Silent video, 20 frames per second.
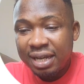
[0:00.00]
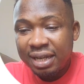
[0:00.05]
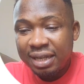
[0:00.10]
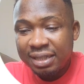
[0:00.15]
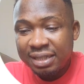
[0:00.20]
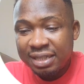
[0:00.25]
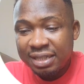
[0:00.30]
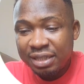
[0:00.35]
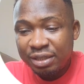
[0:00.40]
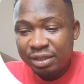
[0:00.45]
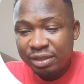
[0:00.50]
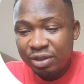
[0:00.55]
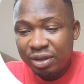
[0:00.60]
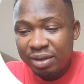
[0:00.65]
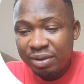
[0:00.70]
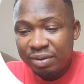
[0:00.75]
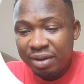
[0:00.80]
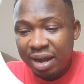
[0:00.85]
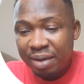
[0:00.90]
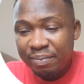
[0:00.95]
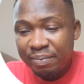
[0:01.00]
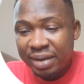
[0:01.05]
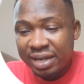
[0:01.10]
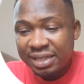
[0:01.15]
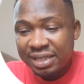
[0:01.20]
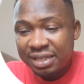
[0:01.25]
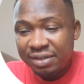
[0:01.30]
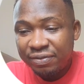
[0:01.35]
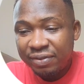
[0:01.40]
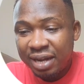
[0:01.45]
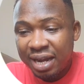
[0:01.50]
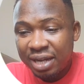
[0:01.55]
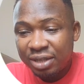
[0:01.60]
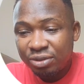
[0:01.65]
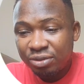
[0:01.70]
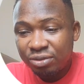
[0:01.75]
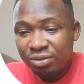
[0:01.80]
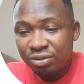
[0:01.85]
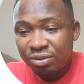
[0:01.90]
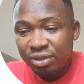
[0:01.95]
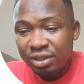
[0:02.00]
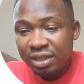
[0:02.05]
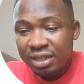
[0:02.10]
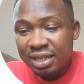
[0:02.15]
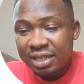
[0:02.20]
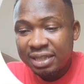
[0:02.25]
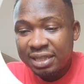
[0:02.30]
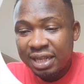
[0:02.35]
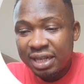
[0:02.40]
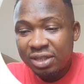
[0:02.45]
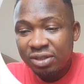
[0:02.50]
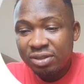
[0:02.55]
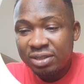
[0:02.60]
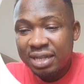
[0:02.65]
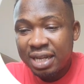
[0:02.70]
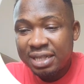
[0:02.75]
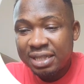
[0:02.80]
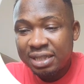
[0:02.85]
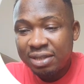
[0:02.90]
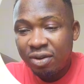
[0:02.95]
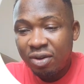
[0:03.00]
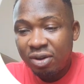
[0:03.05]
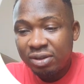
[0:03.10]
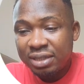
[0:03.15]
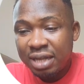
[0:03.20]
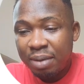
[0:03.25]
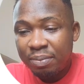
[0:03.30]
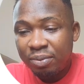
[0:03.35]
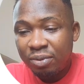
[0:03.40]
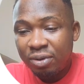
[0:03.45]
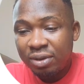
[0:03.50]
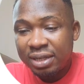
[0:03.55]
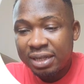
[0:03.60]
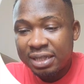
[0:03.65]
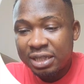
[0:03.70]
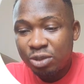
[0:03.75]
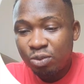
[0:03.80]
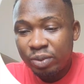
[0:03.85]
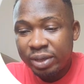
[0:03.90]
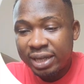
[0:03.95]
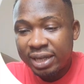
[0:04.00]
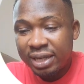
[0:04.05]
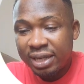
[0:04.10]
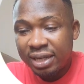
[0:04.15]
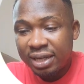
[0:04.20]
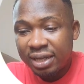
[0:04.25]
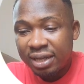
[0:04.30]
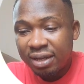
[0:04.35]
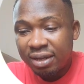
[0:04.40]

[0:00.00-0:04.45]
this massive candle is telling us that this our other block is weak.